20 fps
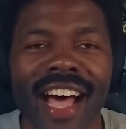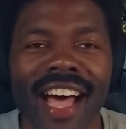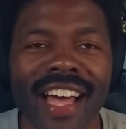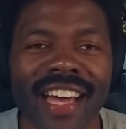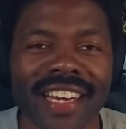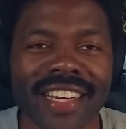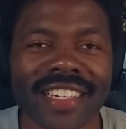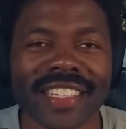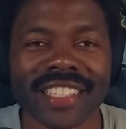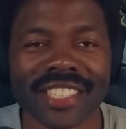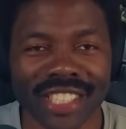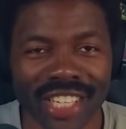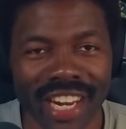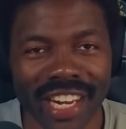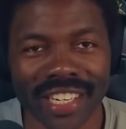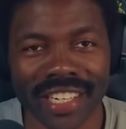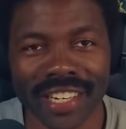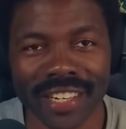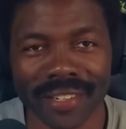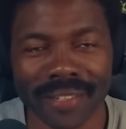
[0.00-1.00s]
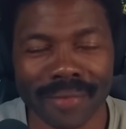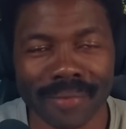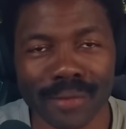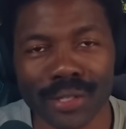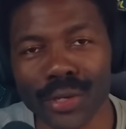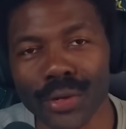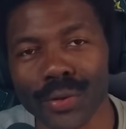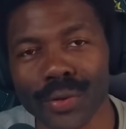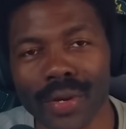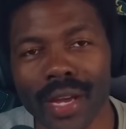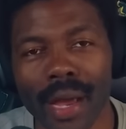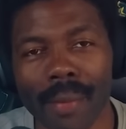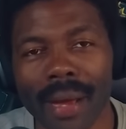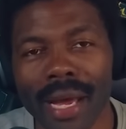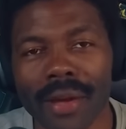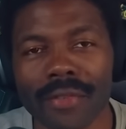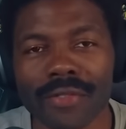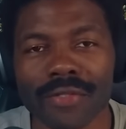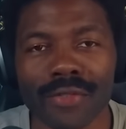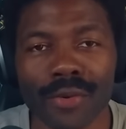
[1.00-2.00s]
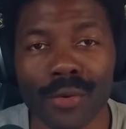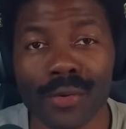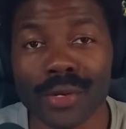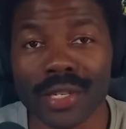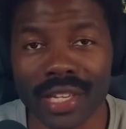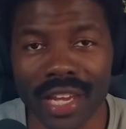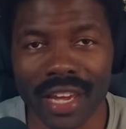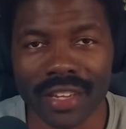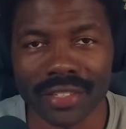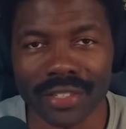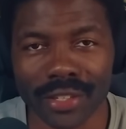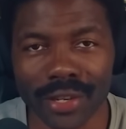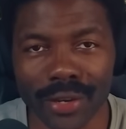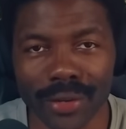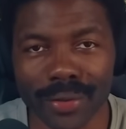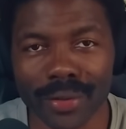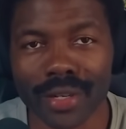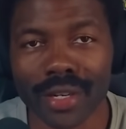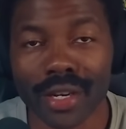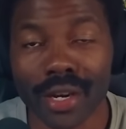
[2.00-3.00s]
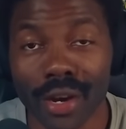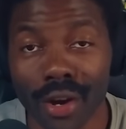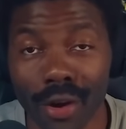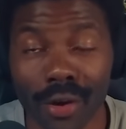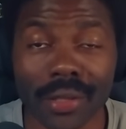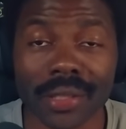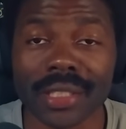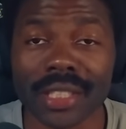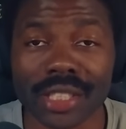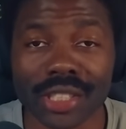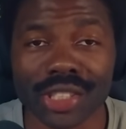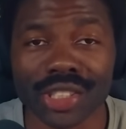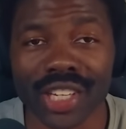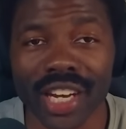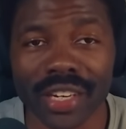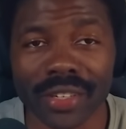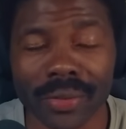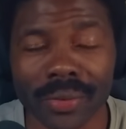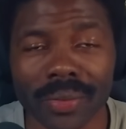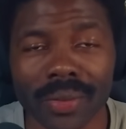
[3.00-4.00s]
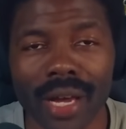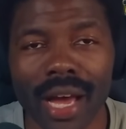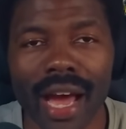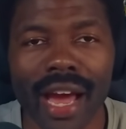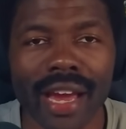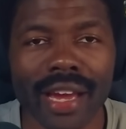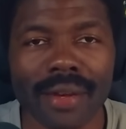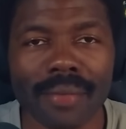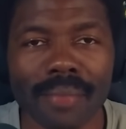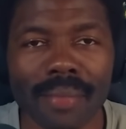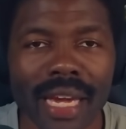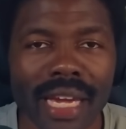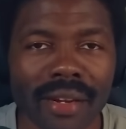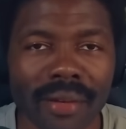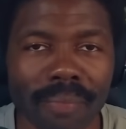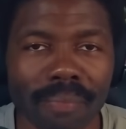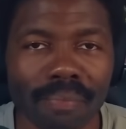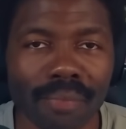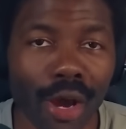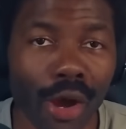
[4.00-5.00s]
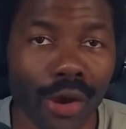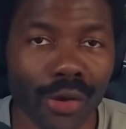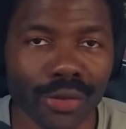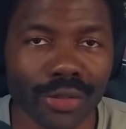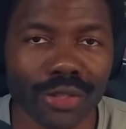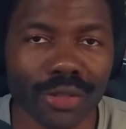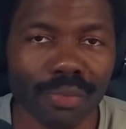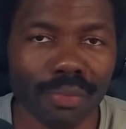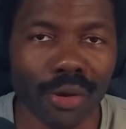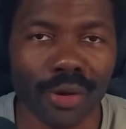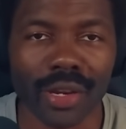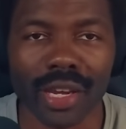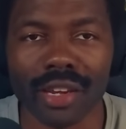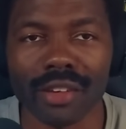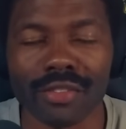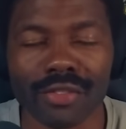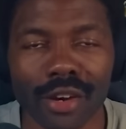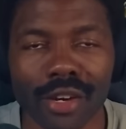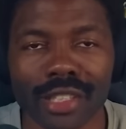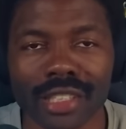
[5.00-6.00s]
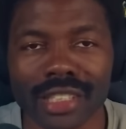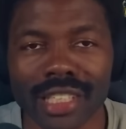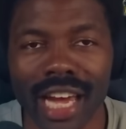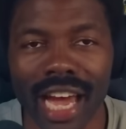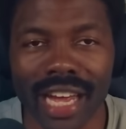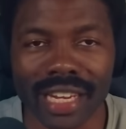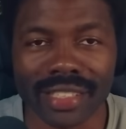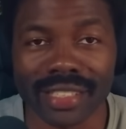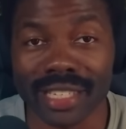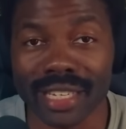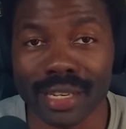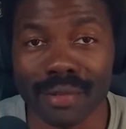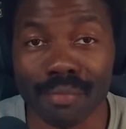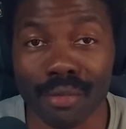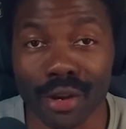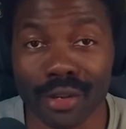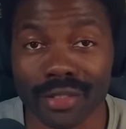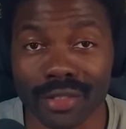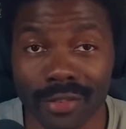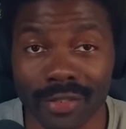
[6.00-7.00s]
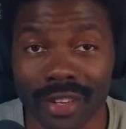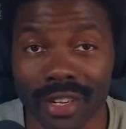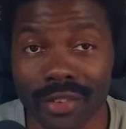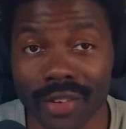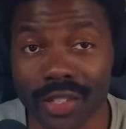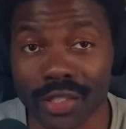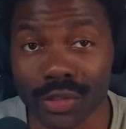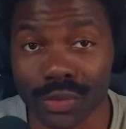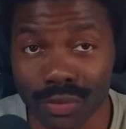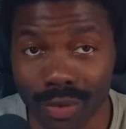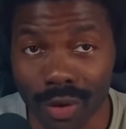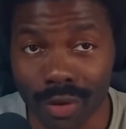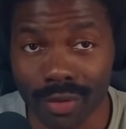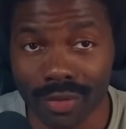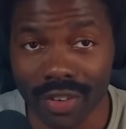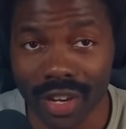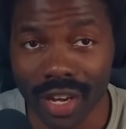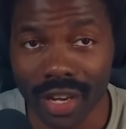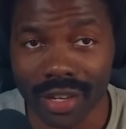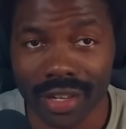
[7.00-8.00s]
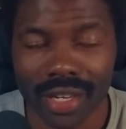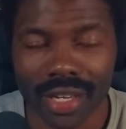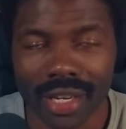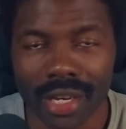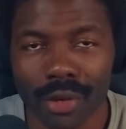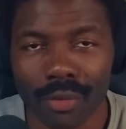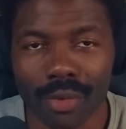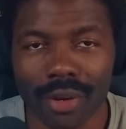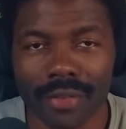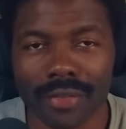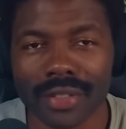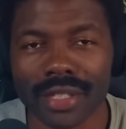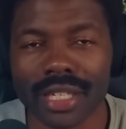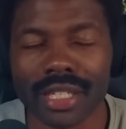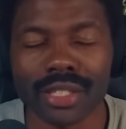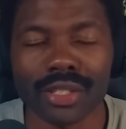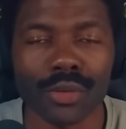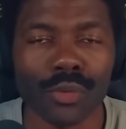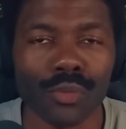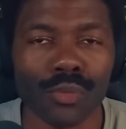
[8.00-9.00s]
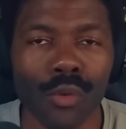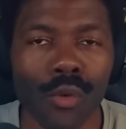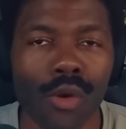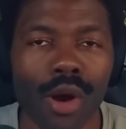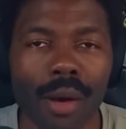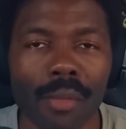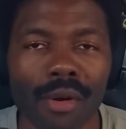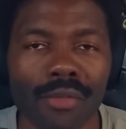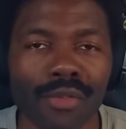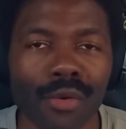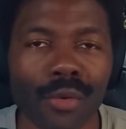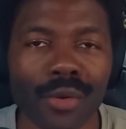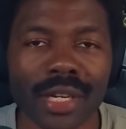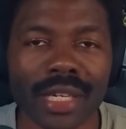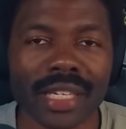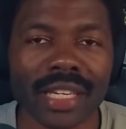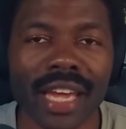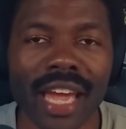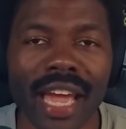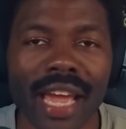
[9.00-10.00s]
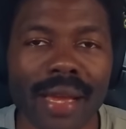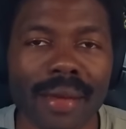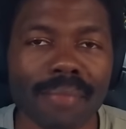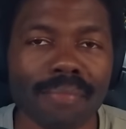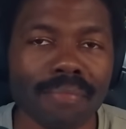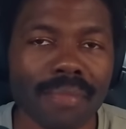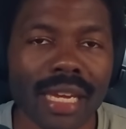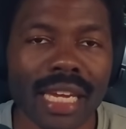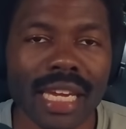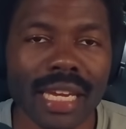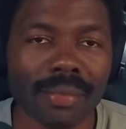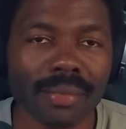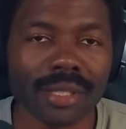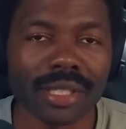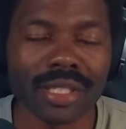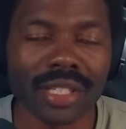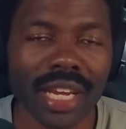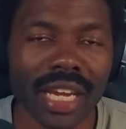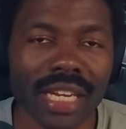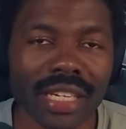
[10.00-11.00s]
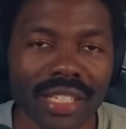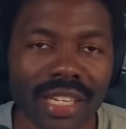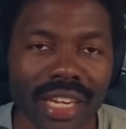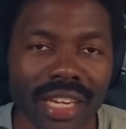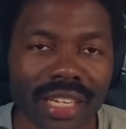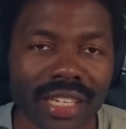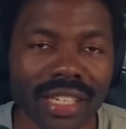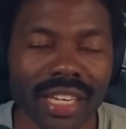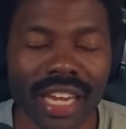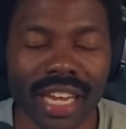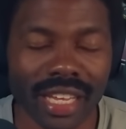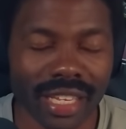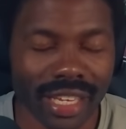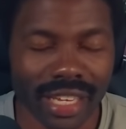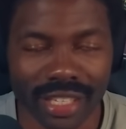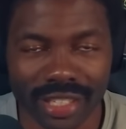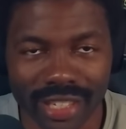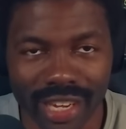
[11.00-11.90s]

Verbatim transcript: Hi, Jack here. So, about 4 years ago, on this channel, I made a post poking fun at the Perseverance rover, with this Warhammer 40k meme stating in its